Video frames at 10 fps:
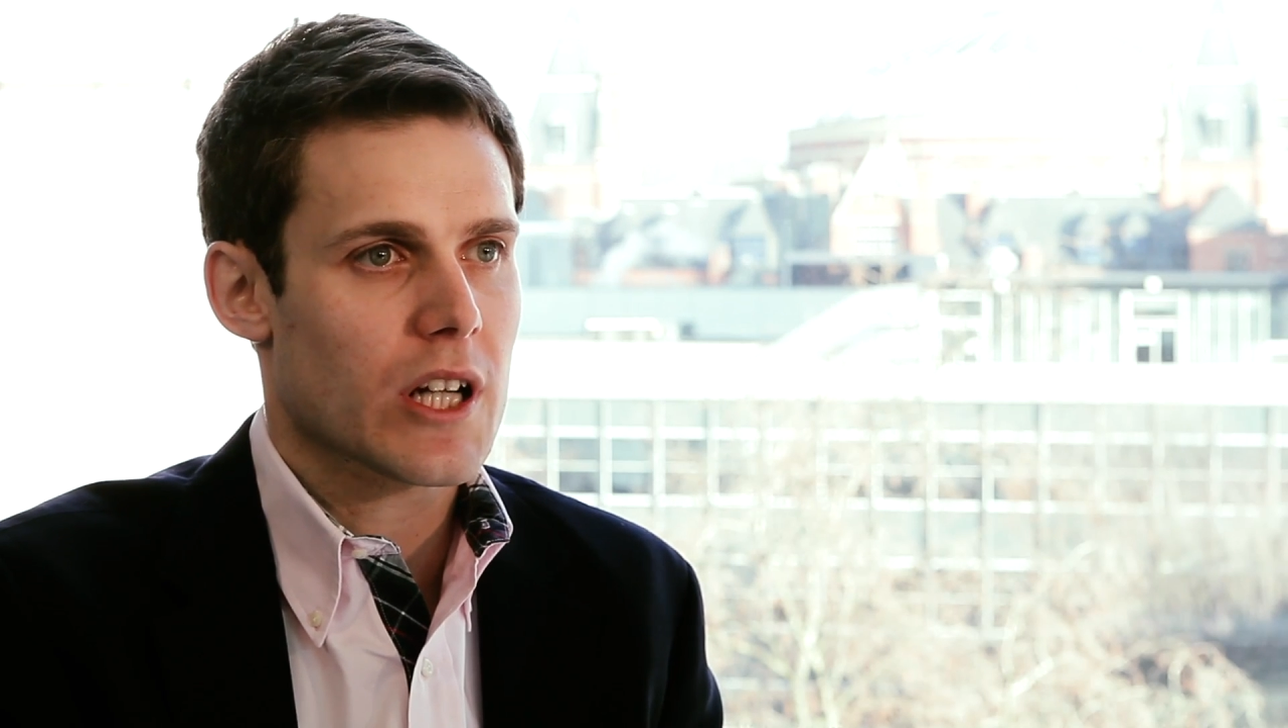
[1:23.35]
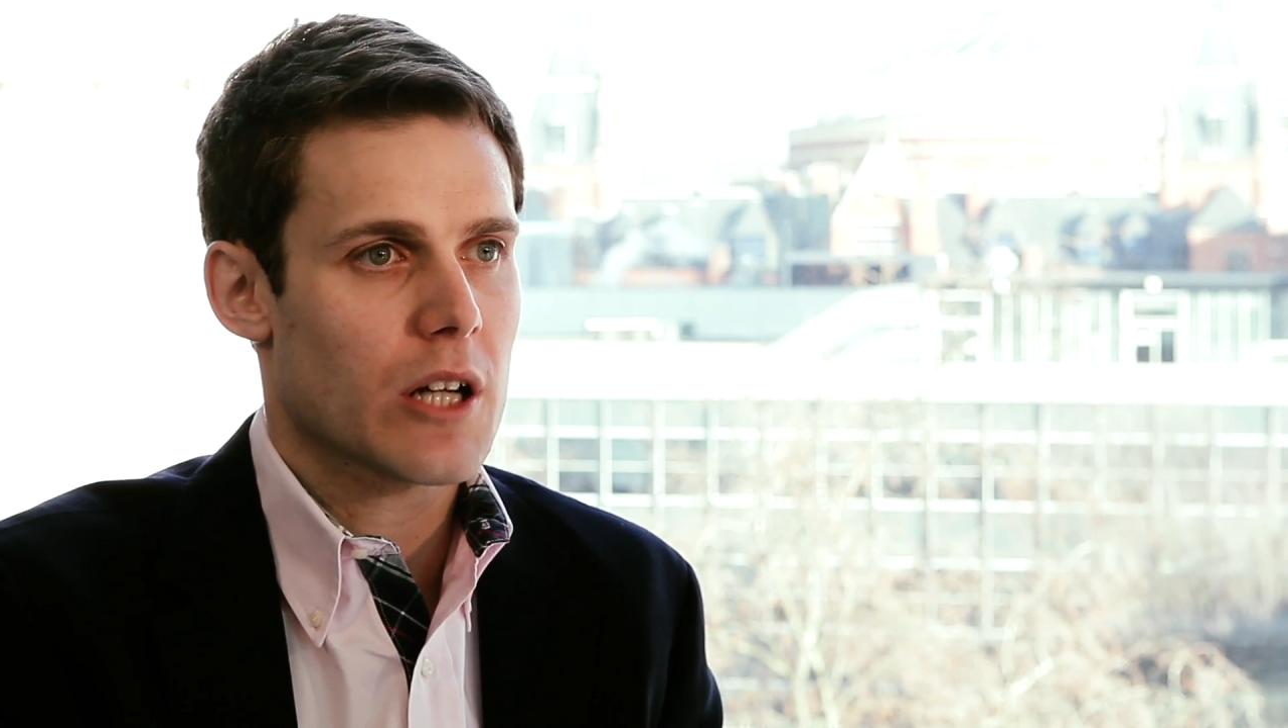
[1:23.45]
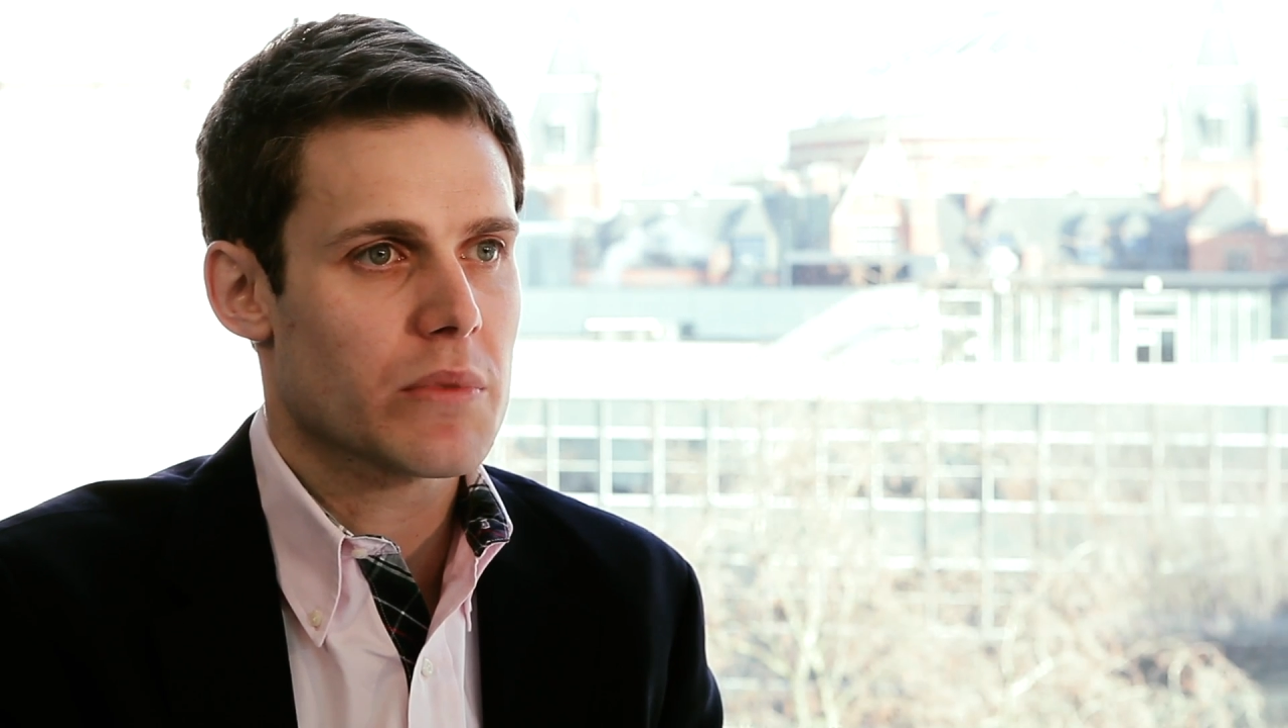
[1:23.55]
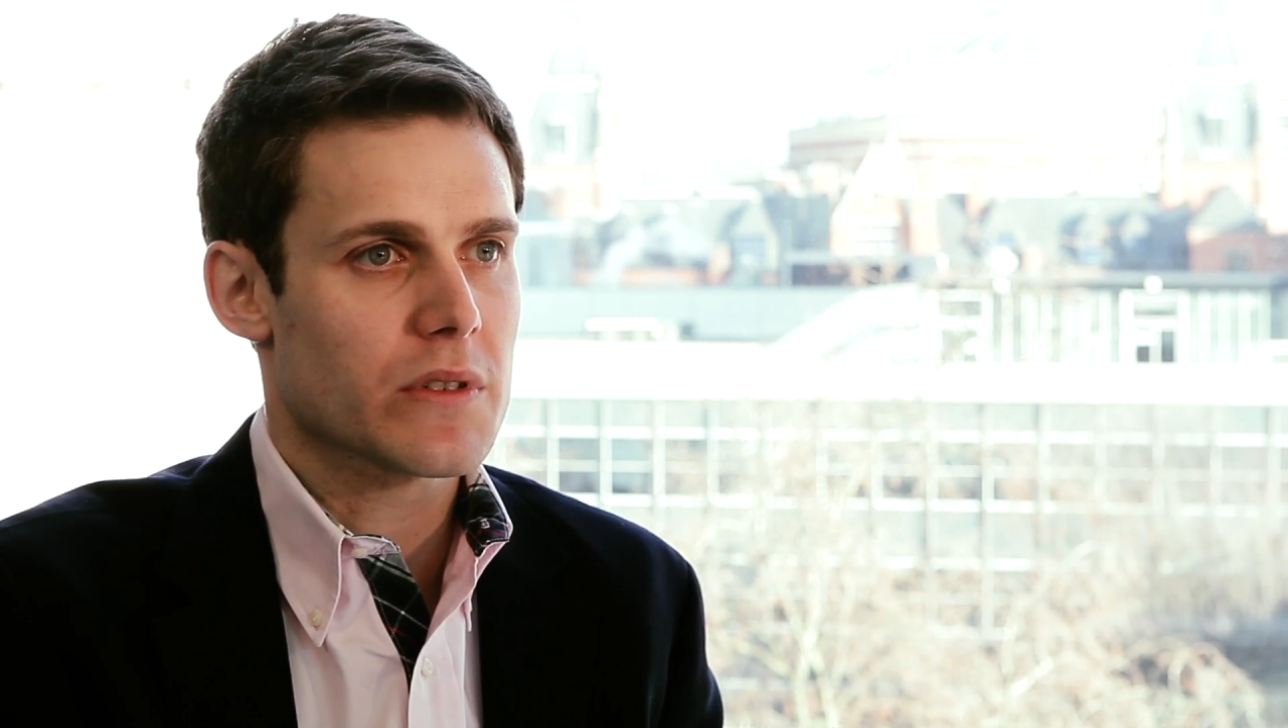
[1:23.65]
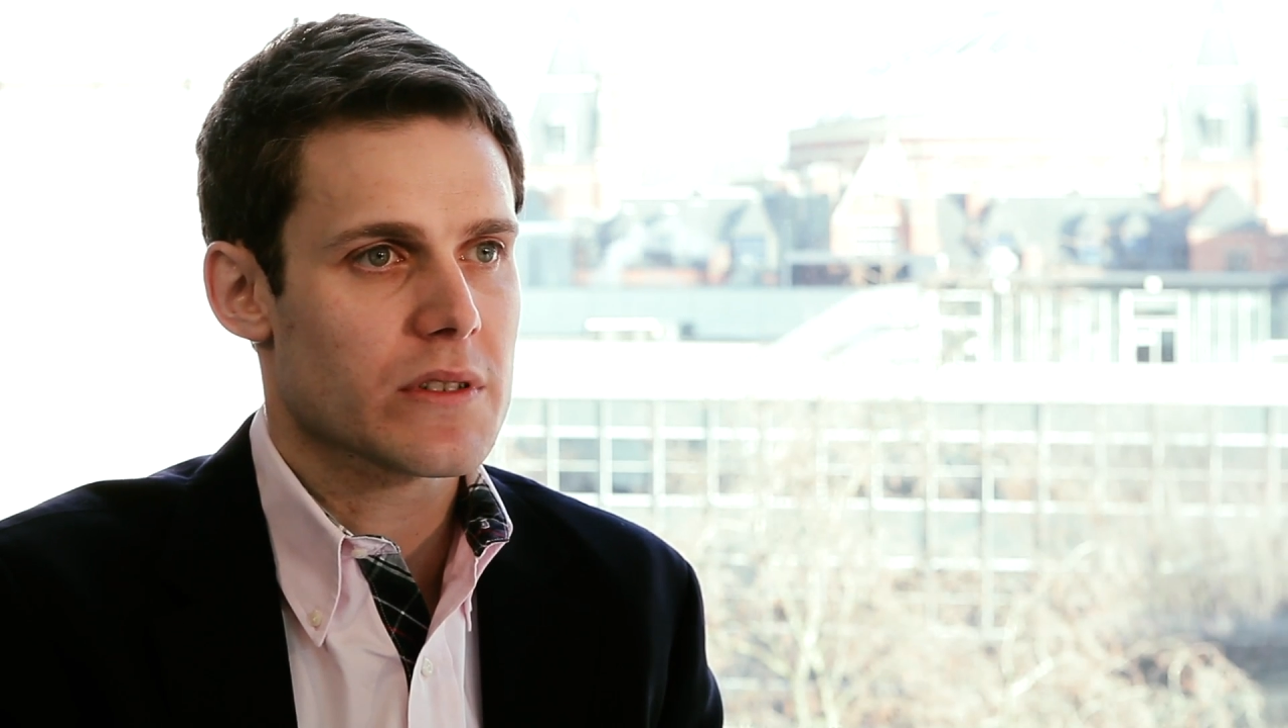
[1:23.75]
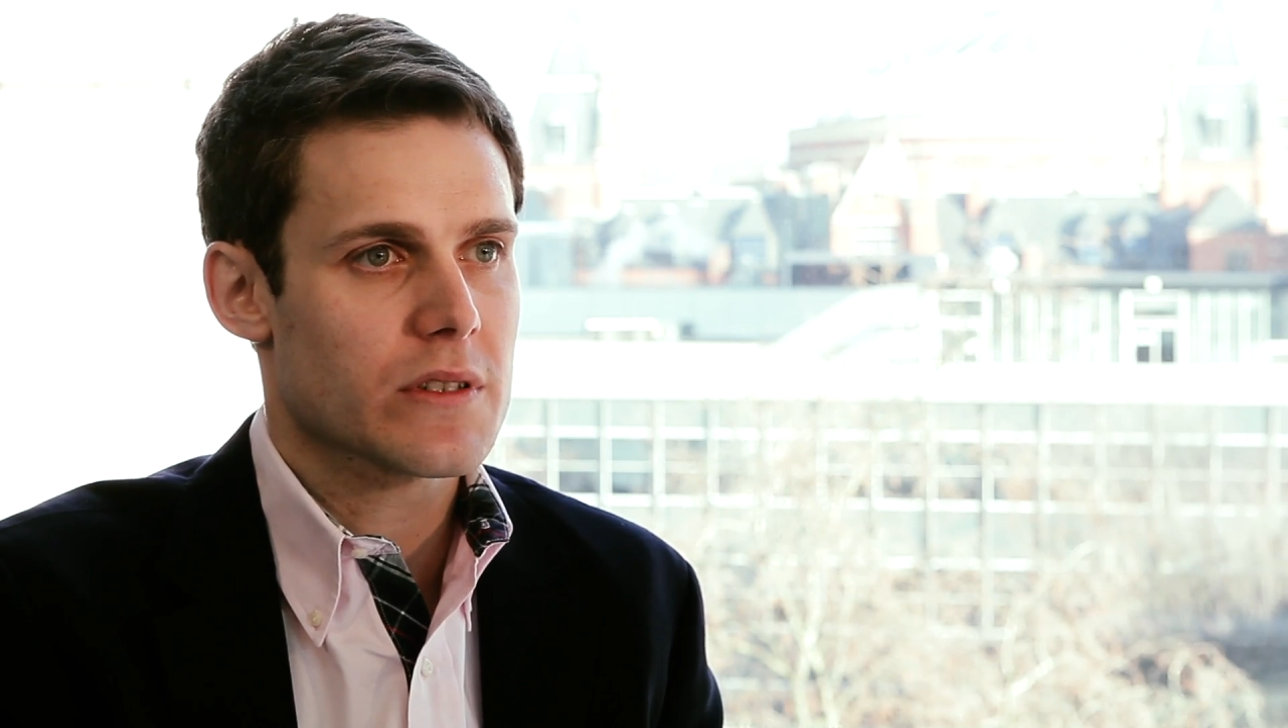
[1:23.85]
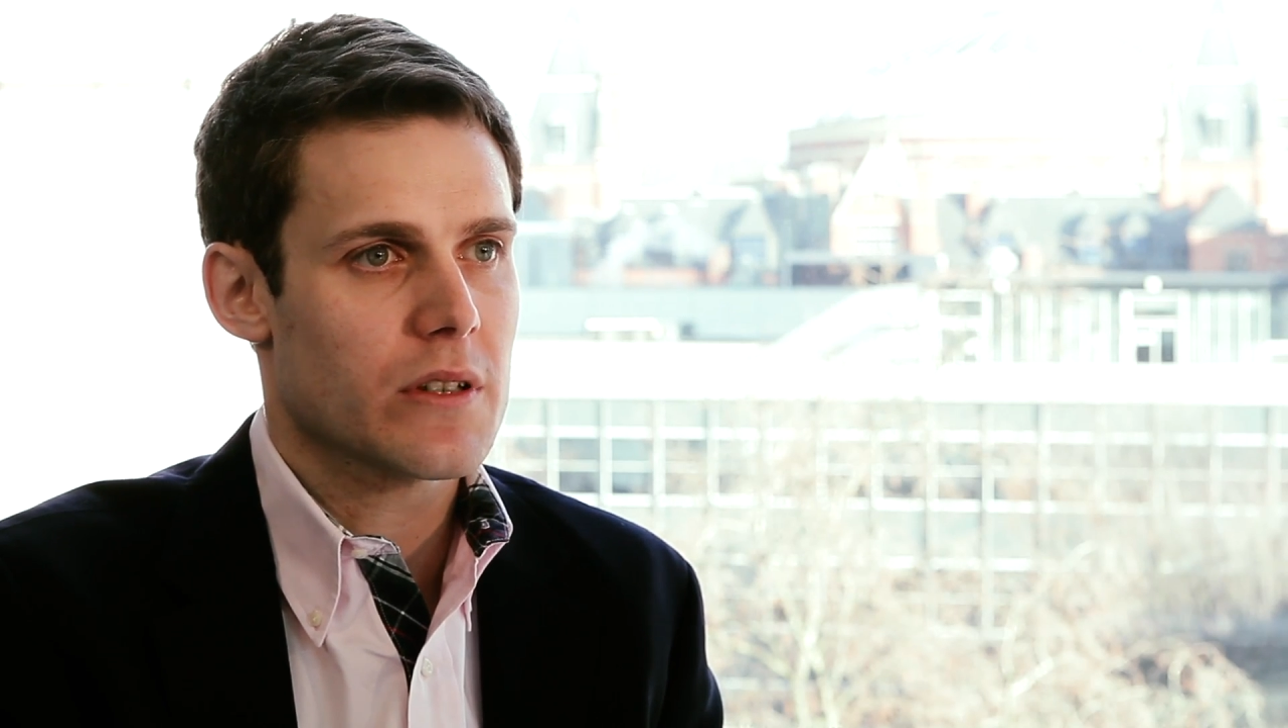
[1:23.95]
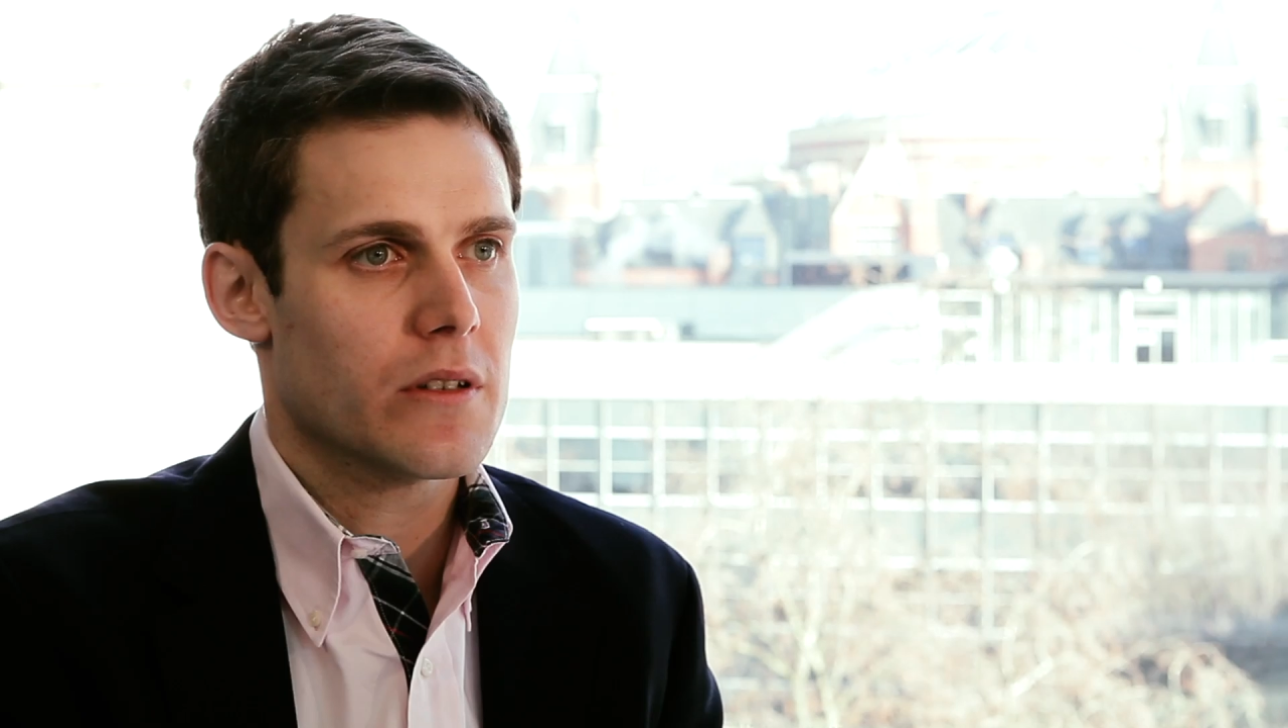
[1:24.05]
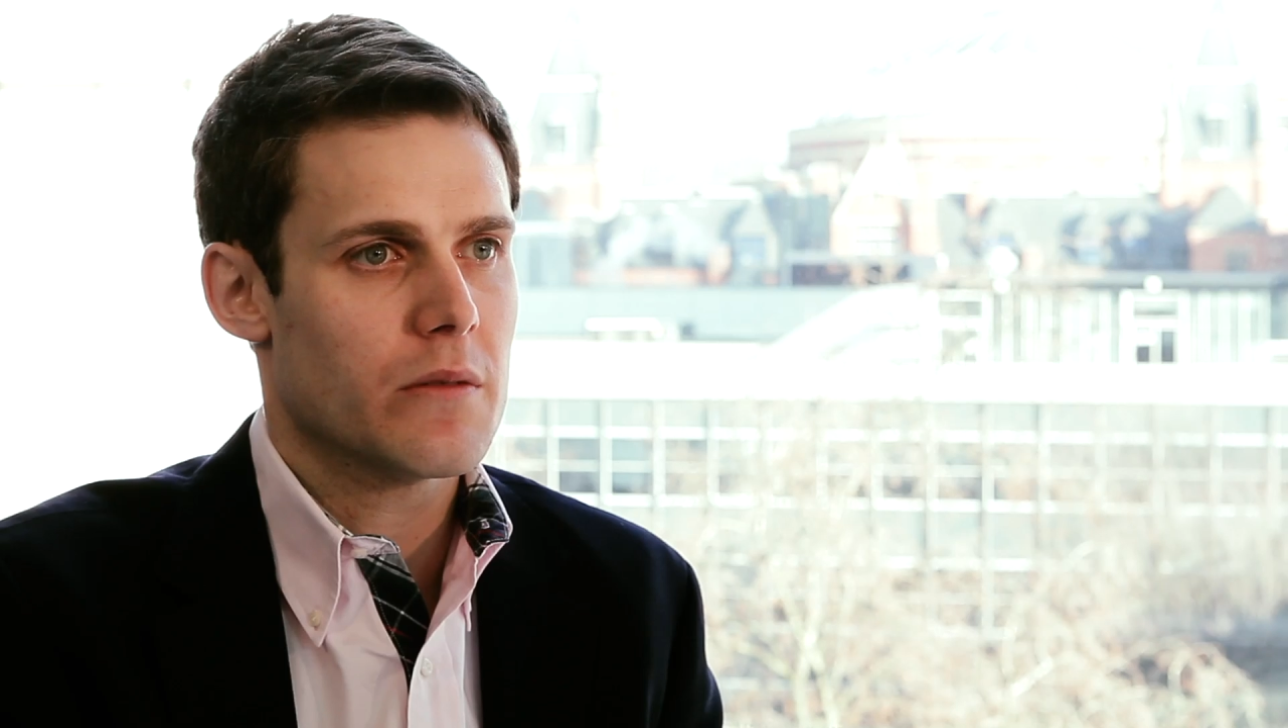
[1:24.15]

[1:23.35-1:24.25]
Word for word: couples,